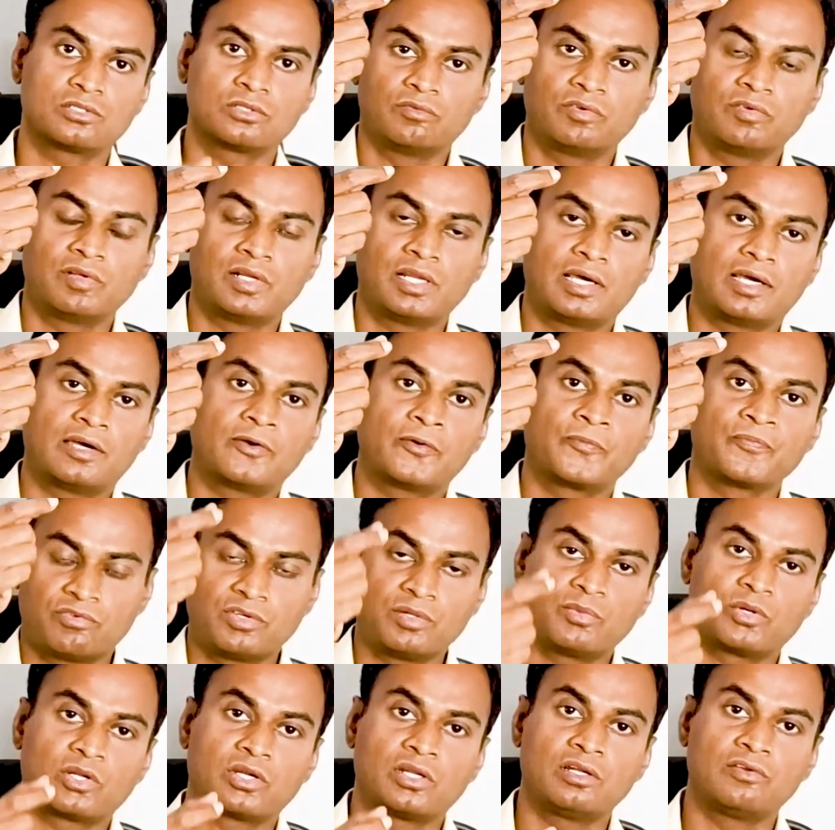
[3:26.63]
We will have
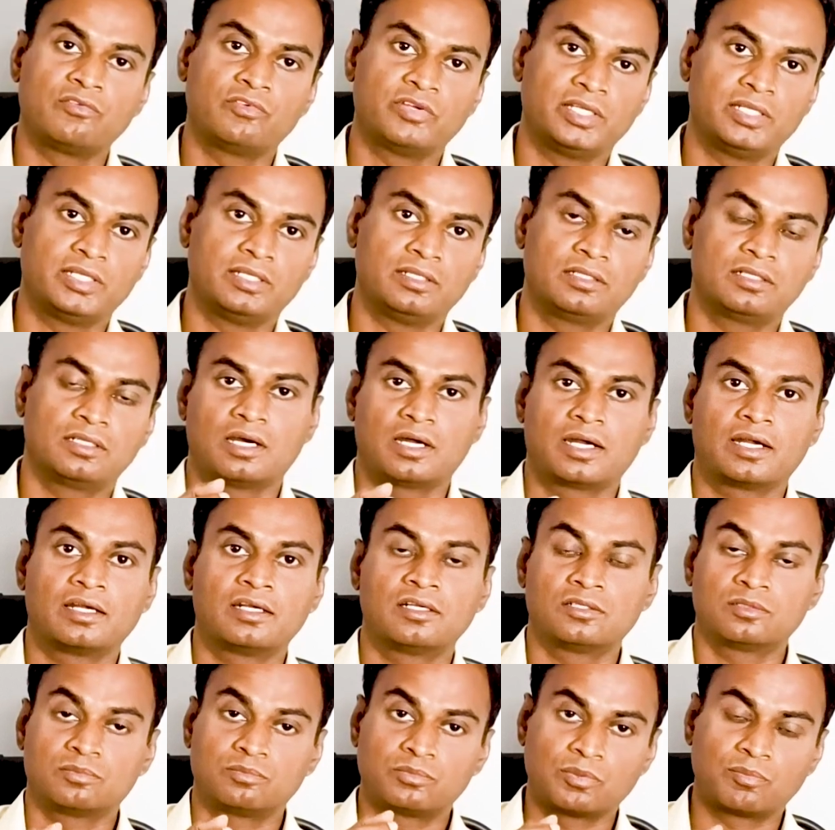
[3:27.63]
femoral vein
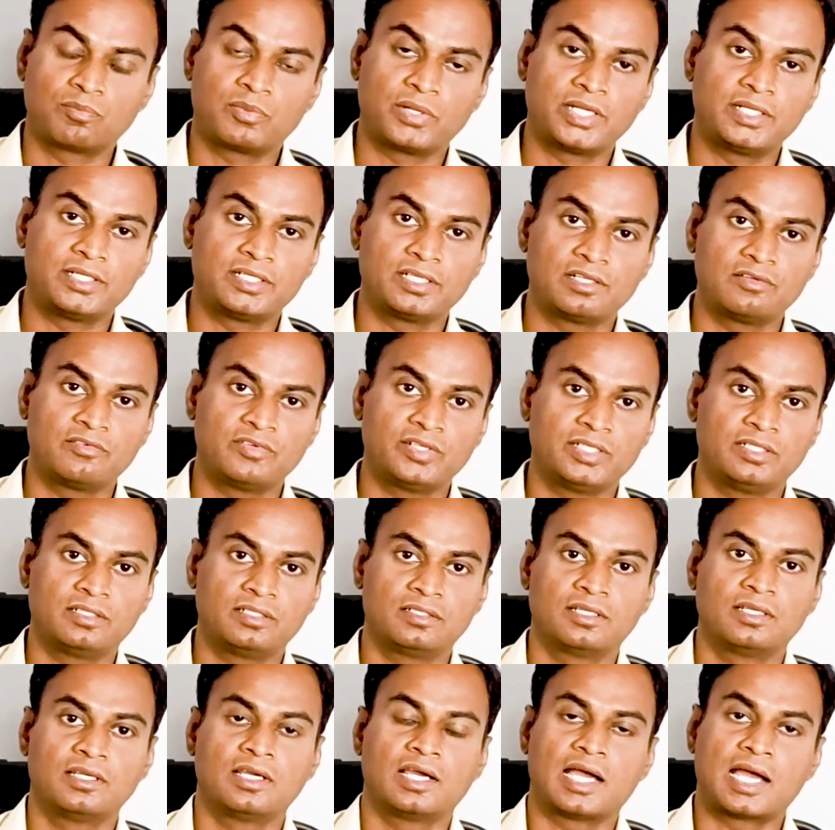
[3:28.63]
and popliteal
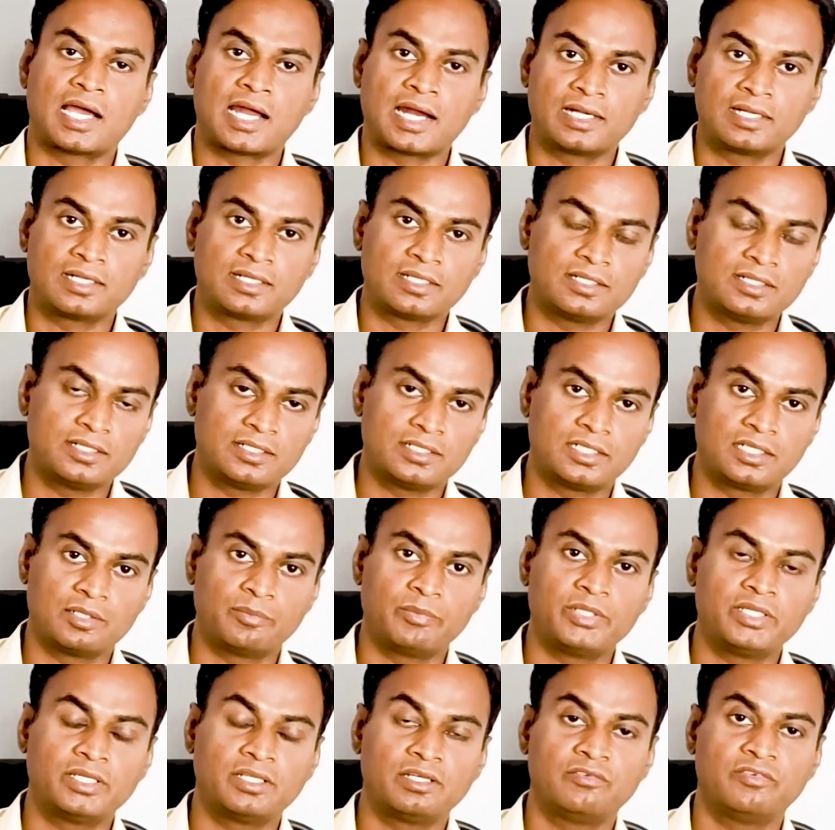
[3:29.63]
vein, anterior
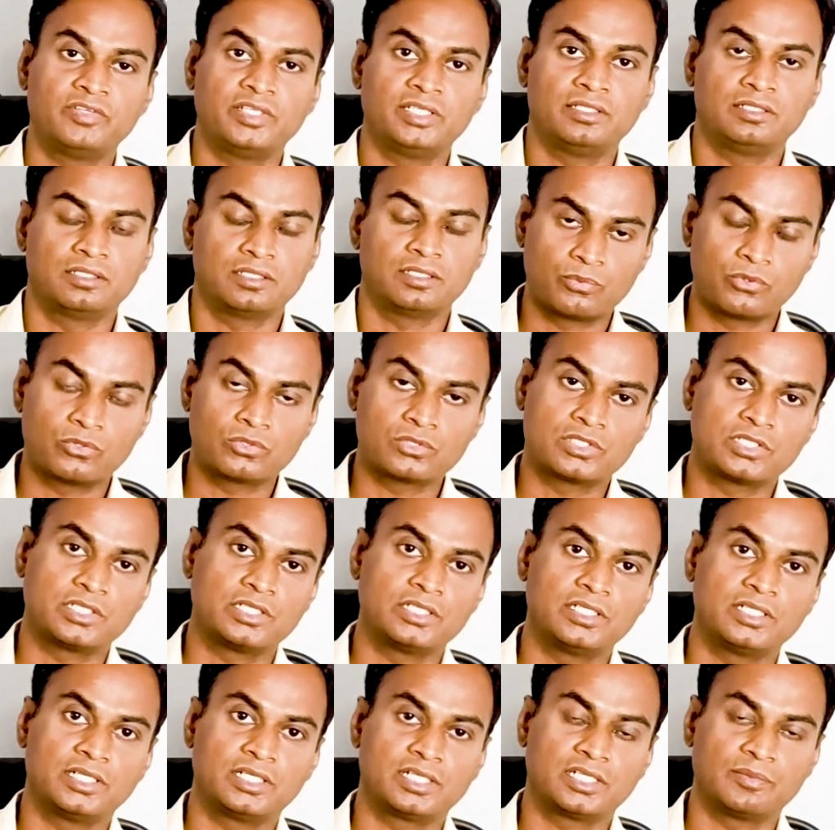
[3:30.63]
tibial vein,
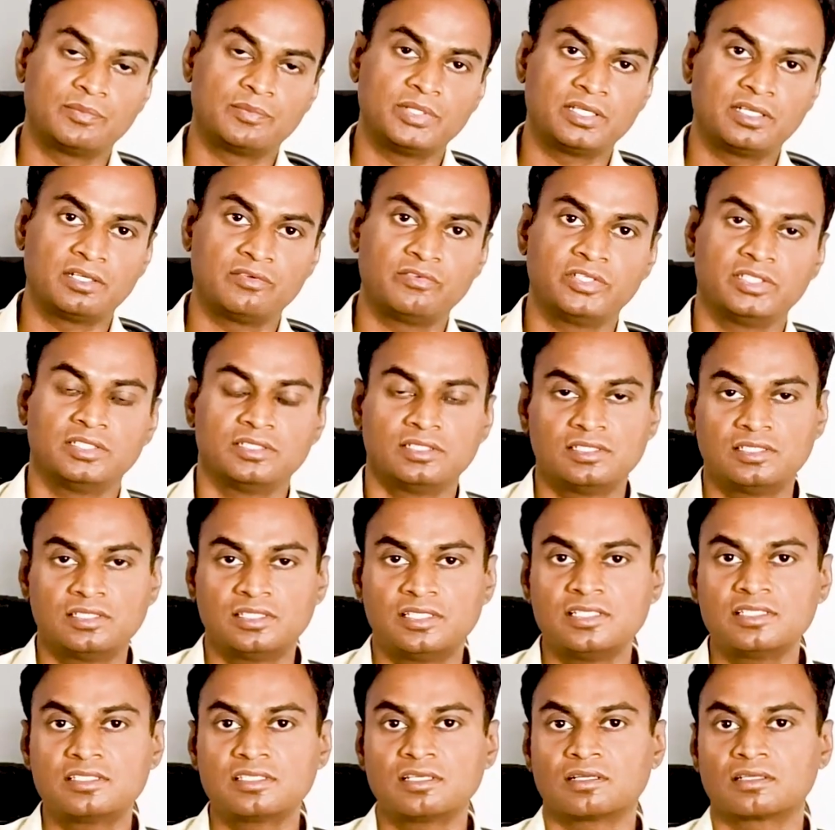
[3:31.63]
posterior tibial vein.
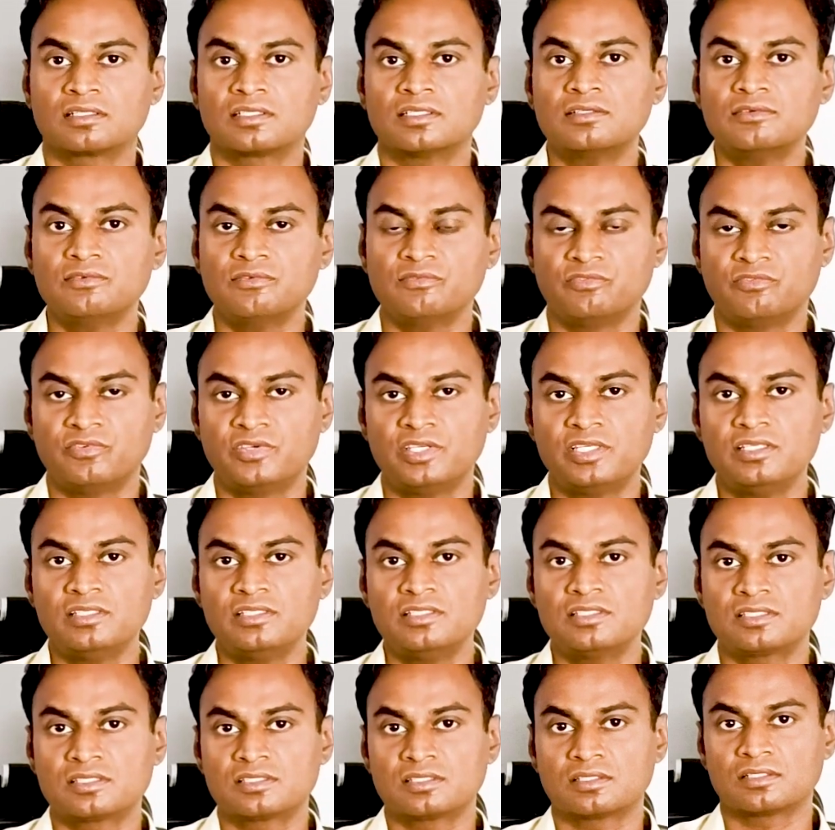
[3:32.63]
These are the
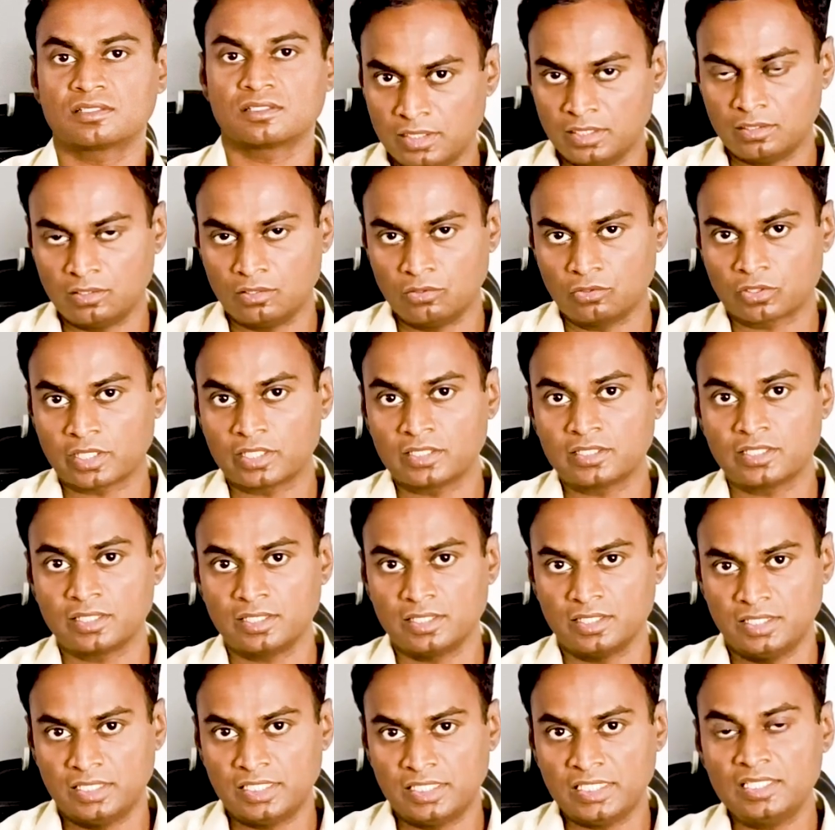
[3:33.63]
veins
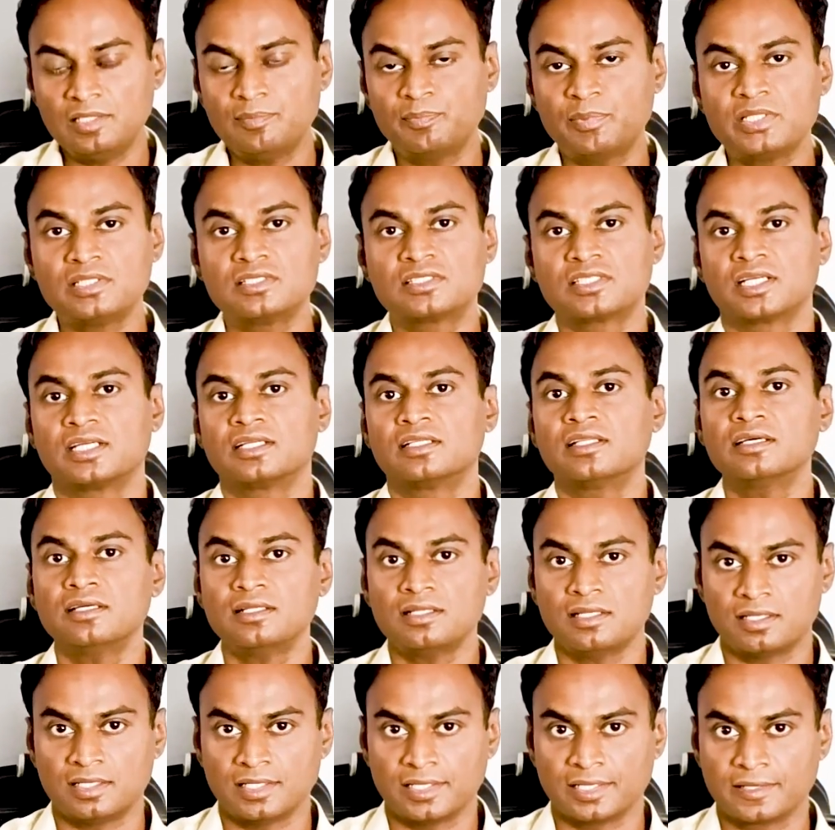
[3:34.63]
located deep inside the
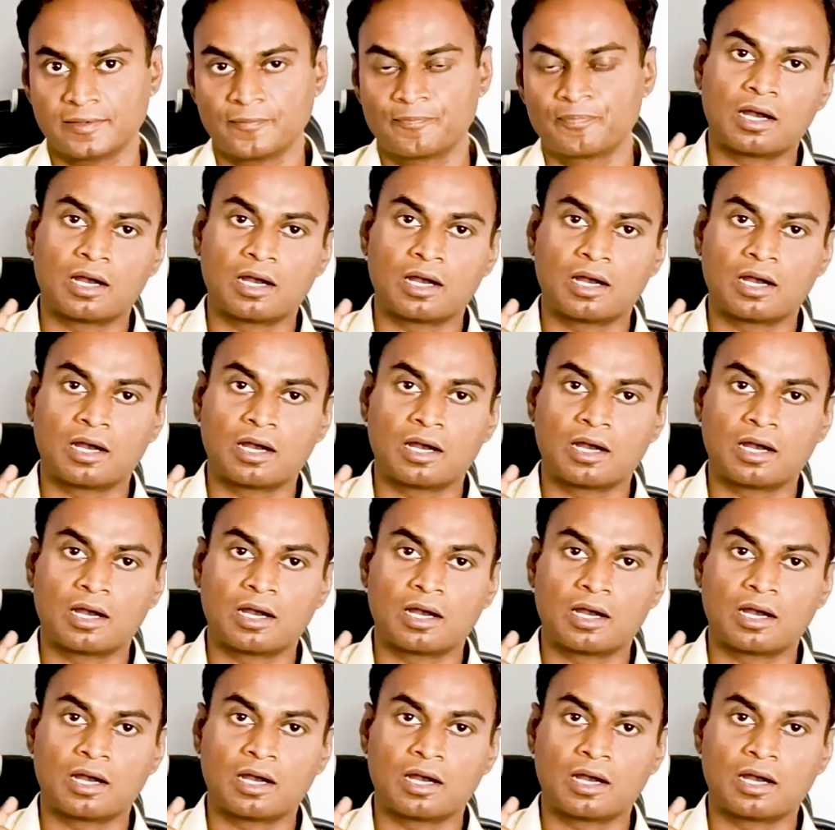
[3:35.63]
leg.